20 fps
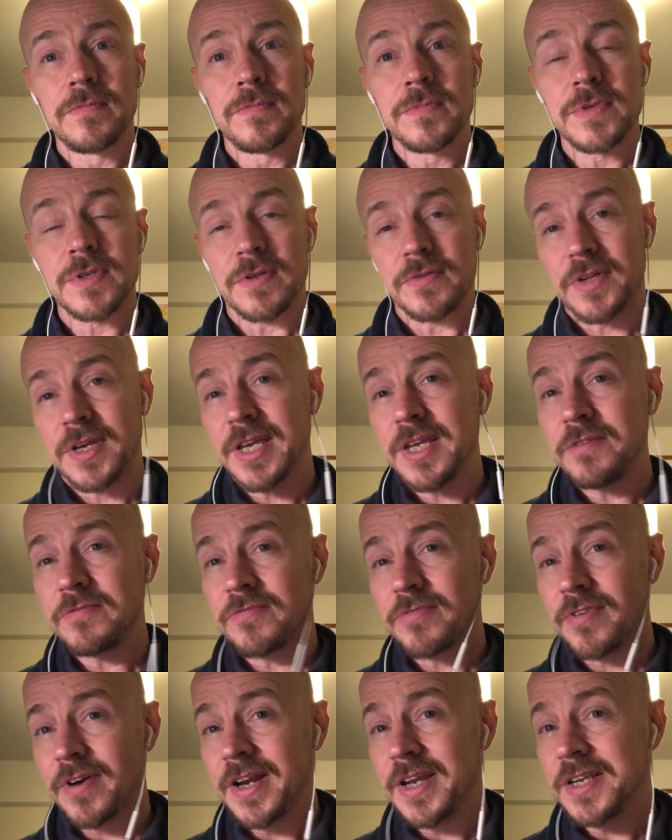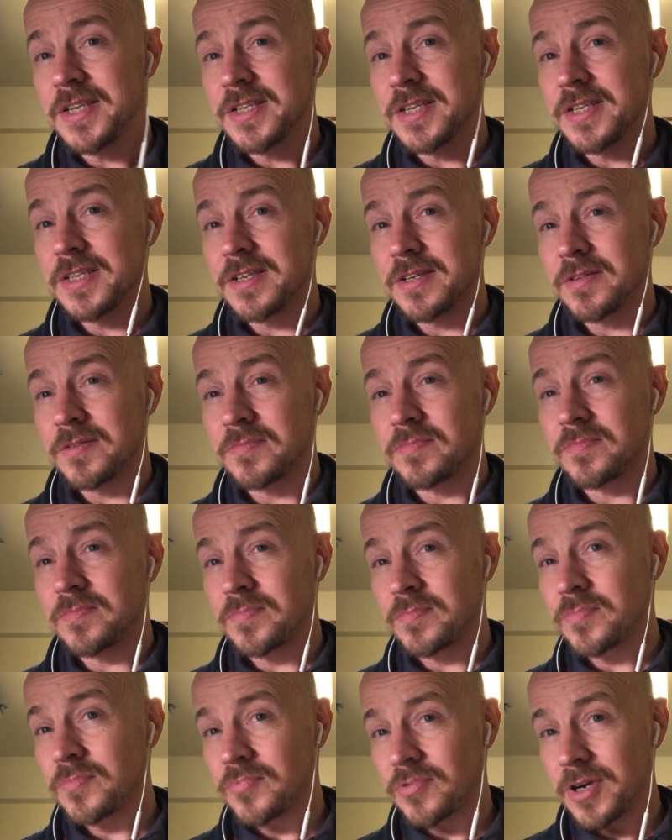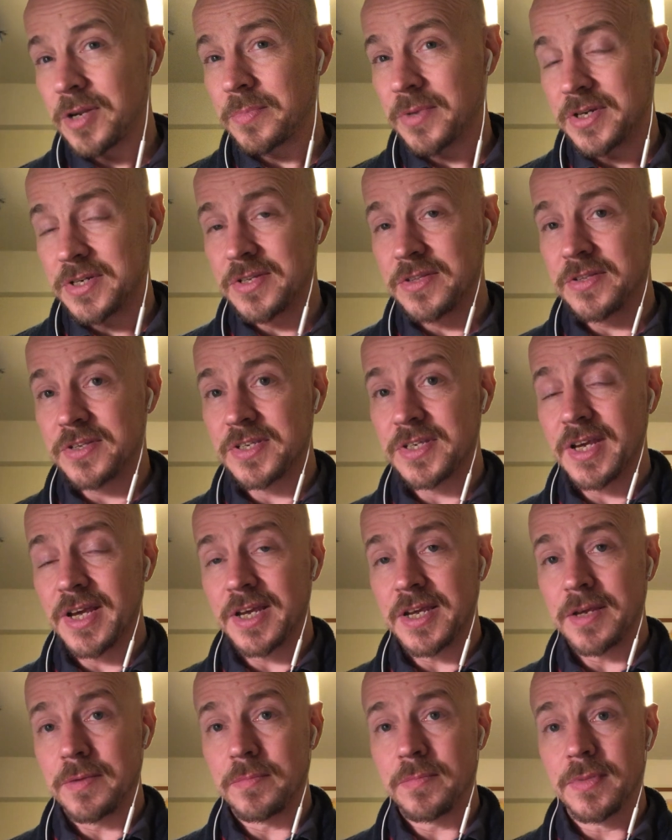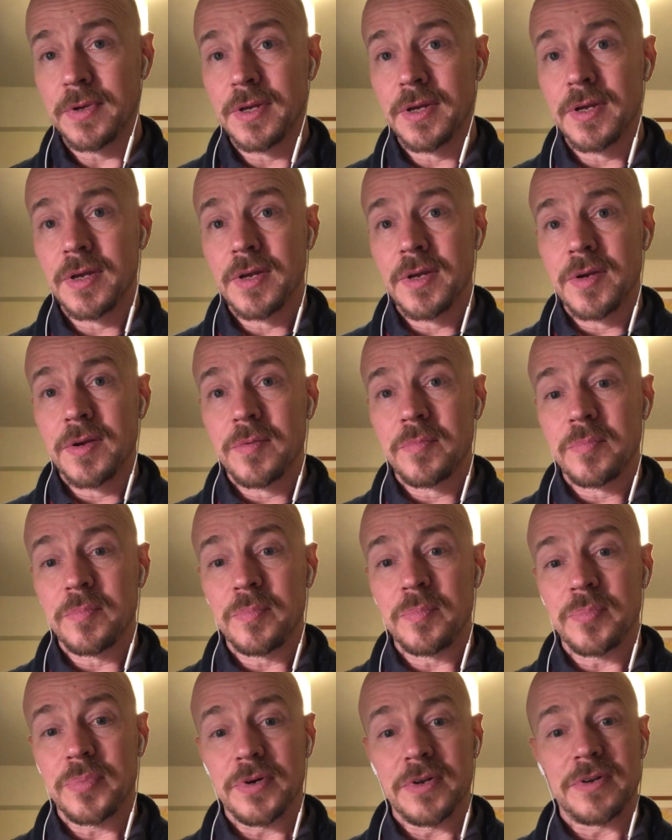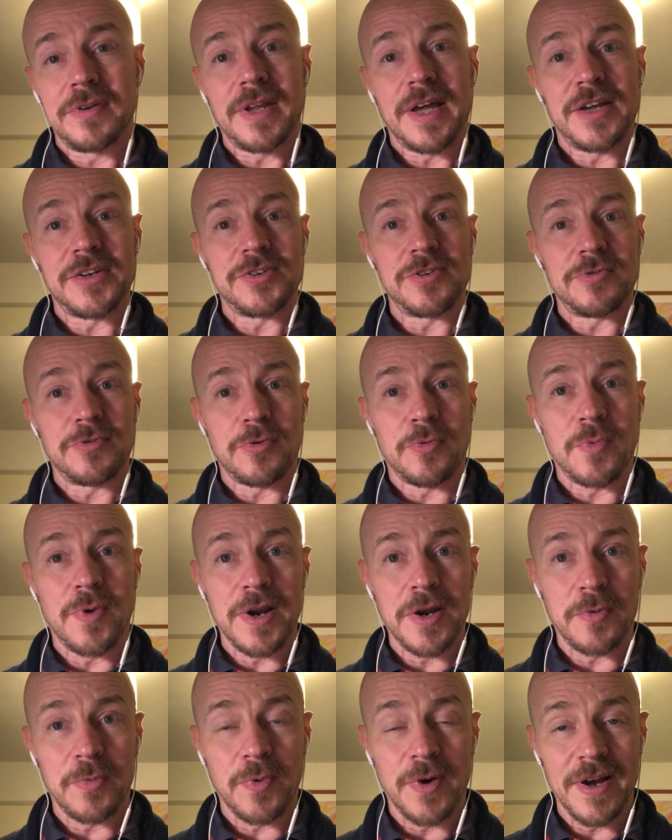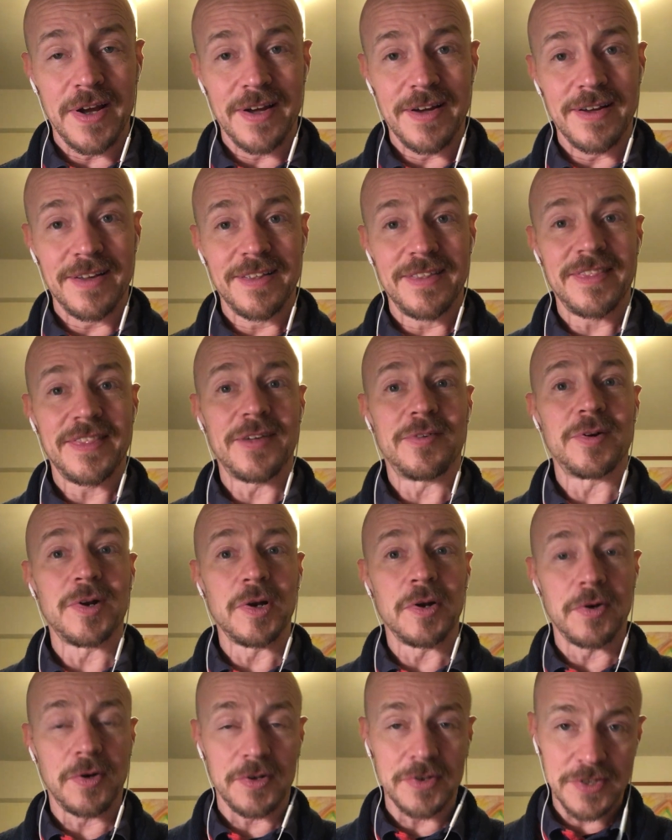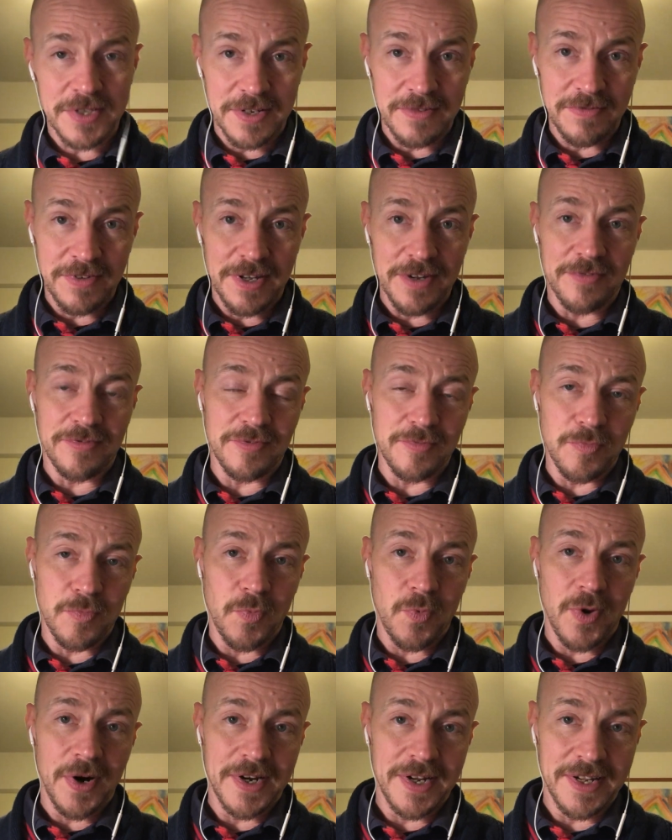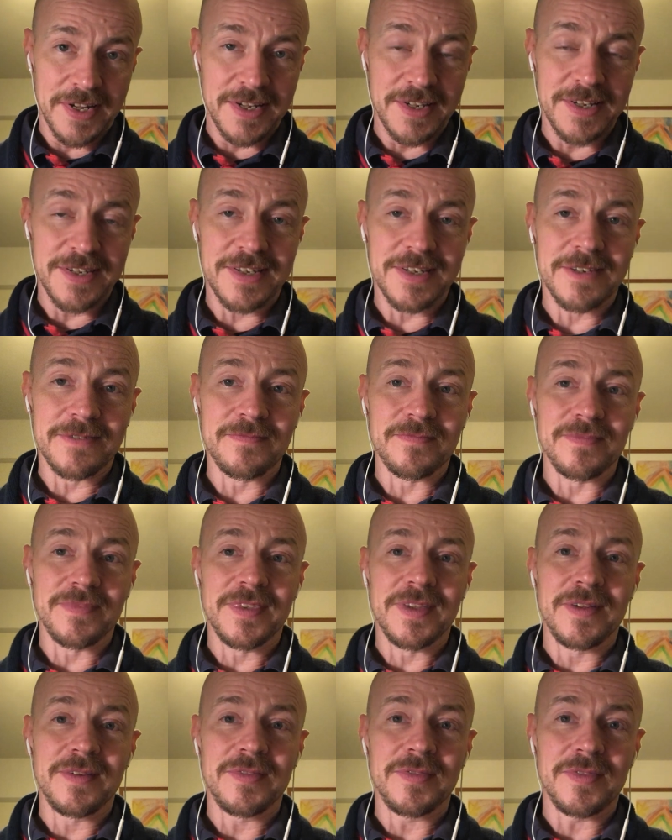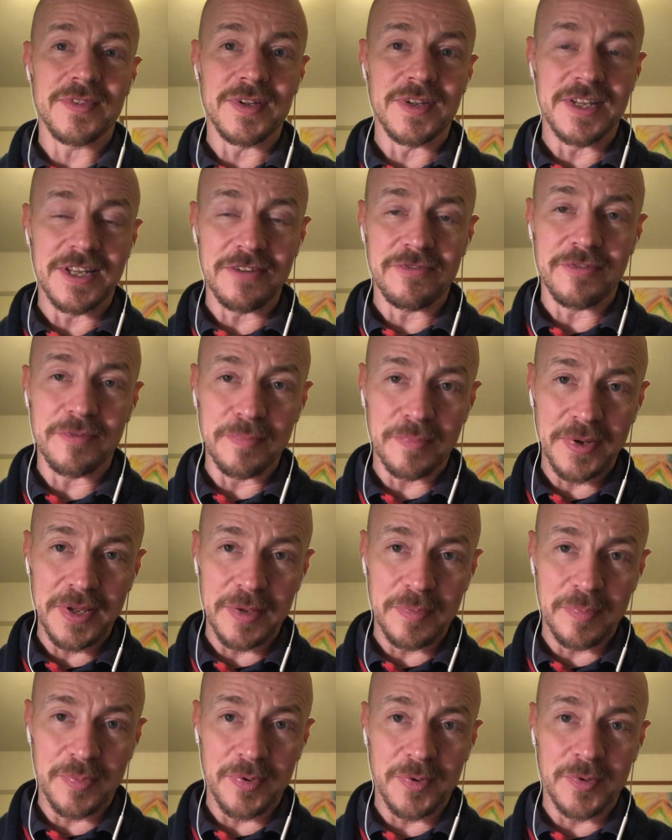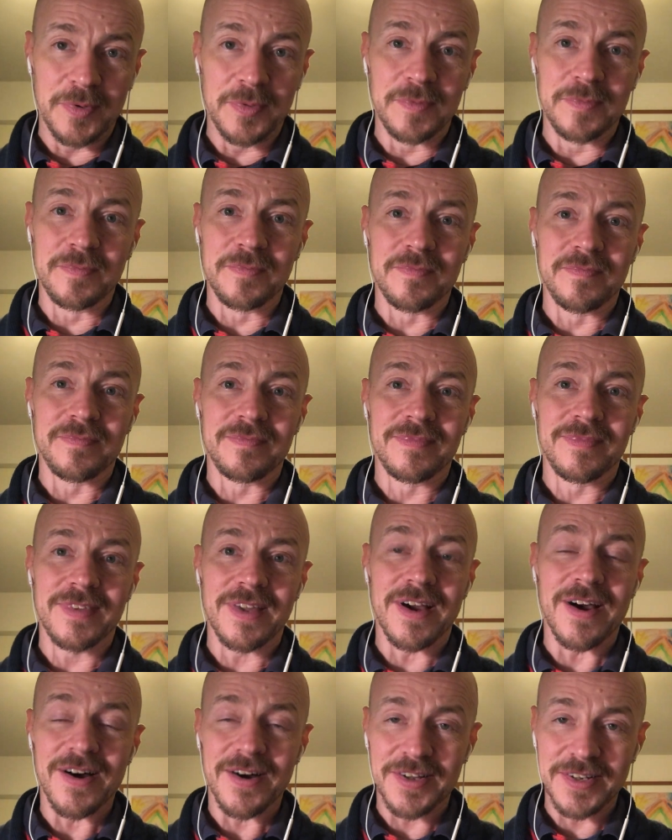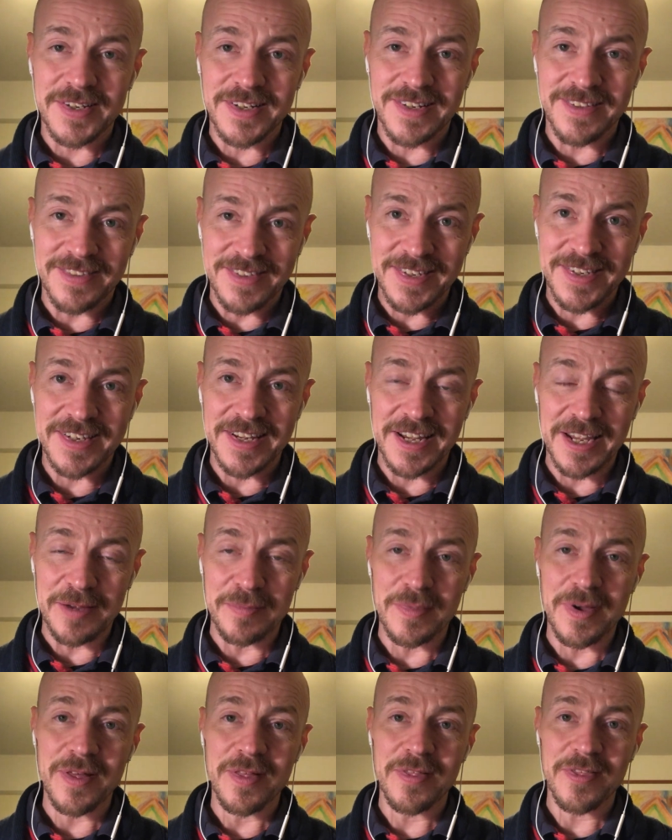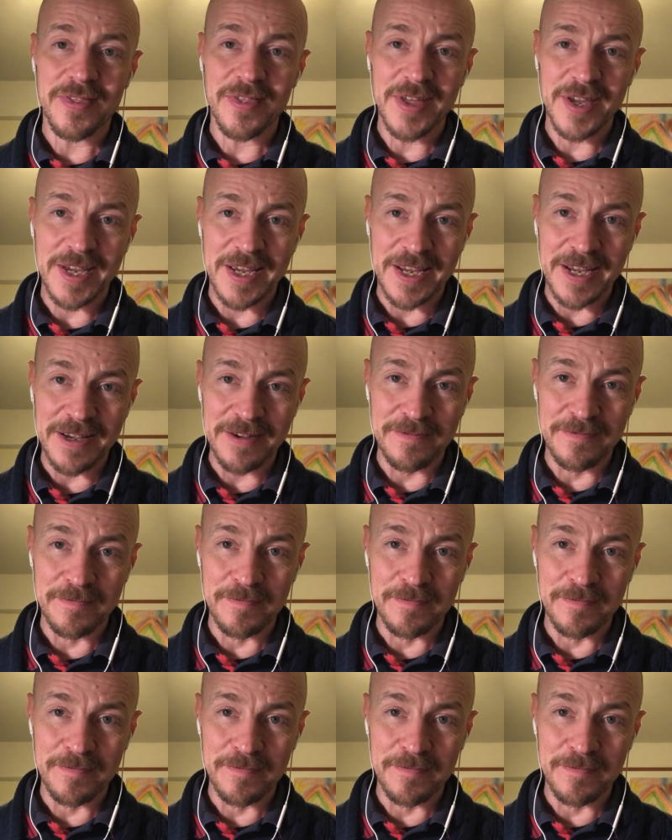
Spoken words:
So the key phrases are pretty much the same, but as you are well aware, there are lots of different ways that different people ask the same thing.